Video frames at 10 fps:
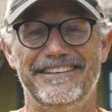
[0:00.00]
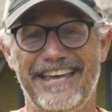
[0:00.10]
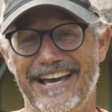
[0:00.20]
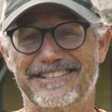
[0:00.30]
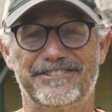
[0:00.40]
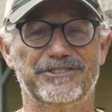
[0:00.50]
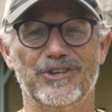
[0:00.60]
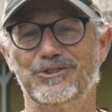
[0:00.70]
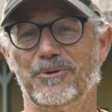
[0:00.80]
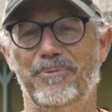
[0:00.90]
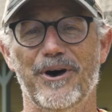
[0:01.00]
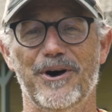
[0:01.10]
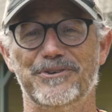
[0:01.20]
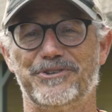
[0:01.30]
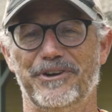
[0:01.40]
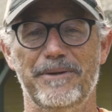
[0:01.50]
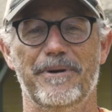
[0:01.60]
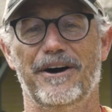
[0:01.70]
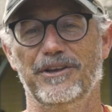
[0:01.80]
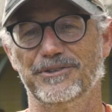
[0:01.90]
text or social post or
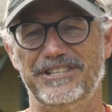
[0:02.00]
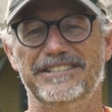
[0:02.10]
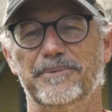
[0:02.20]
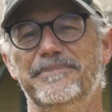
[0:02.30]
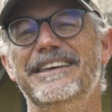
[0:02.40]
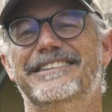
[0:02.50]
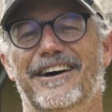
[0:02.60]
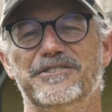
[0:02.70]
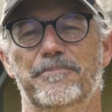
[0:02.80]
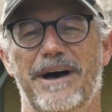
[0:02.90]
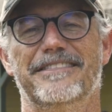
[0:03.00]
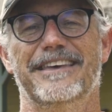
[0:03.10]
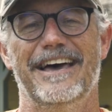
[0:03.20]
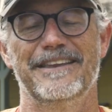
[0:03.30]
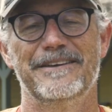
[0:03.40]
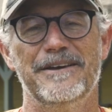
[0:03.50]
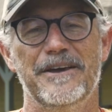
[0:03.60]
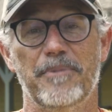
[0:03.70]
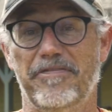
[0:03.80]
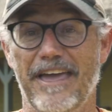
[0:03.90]
email, you'll see some details about that.
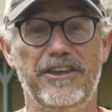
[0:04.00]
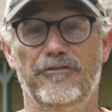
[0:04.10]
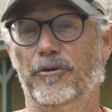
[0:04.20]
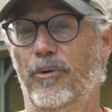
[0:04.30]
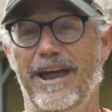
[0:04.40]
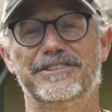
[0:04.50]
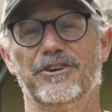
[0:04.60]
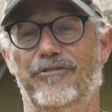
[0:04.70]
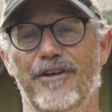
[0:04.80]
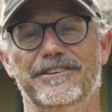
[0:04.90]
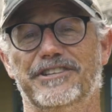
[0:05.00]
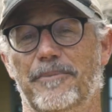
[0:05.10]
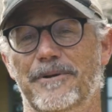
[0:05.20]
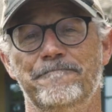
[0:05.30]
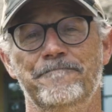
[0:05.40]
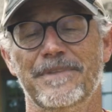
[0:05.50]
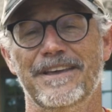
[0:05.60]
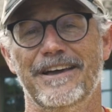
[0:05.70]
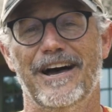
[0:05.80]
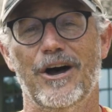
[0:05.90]
But thank you for praying so far this summer.
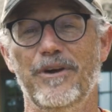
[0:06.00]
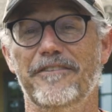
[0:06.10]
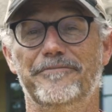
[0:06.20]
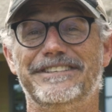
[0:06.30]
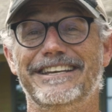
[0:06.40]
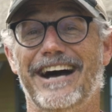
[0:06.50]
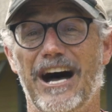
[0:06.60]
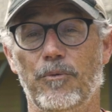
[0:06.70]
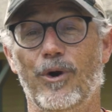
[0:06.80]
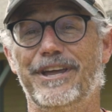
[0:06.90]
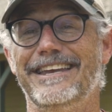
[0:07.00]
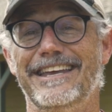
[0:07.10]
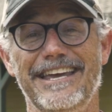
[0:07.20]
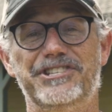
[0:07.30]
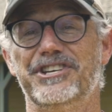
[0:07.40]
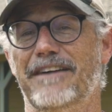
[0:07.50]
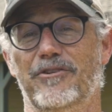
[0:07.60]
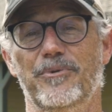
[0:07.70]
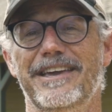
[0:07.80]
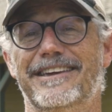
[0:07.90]
We have seen God working each and
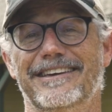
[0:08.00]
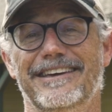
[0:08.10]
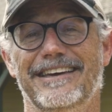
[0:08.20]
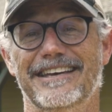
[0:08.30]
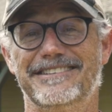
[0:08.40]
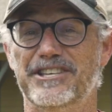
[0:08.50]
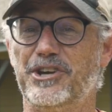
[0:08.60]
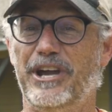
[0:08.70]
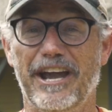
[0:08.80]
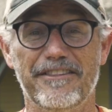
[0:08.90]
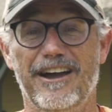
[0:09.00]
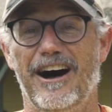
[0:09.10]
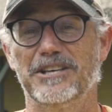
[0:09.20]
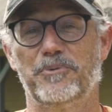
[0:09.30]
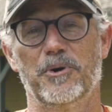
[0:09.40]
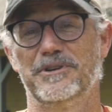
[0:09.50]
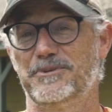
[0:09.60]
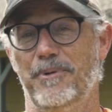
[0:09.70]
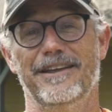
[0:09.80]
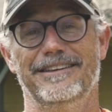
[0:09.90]
every week as kids are hearing the gospel and
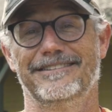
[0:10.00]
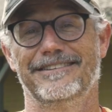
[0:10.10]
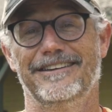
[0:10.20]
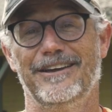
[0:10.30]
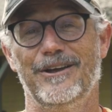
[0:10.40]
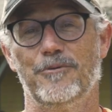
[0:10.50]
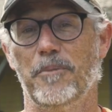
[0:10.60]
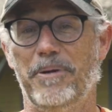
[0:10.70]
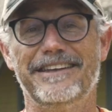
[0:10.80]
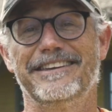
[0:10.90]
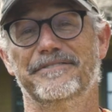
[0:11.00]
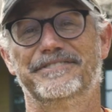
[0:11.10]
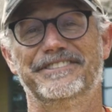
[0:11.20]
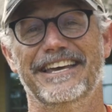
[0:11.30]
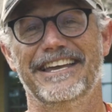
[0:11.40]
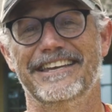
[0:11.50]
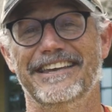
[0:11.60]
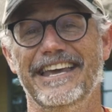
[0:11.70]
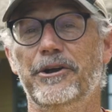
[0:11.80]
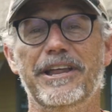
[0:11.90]
responding, repenting of sin
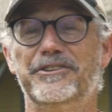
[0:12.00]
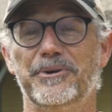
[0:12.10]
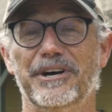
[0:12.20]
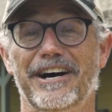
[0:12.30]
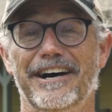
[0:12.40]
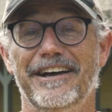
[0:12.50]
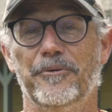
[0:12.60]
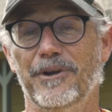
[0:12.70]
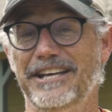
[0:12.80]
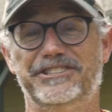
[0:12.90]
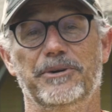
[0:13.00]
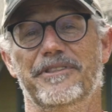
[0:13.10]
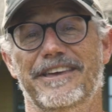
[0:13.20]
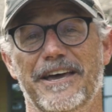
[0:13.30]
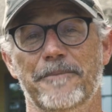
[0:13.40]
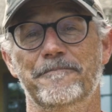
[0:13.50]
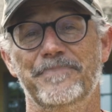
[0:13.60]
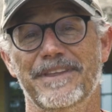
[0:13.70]
and entering into a relationship with Him,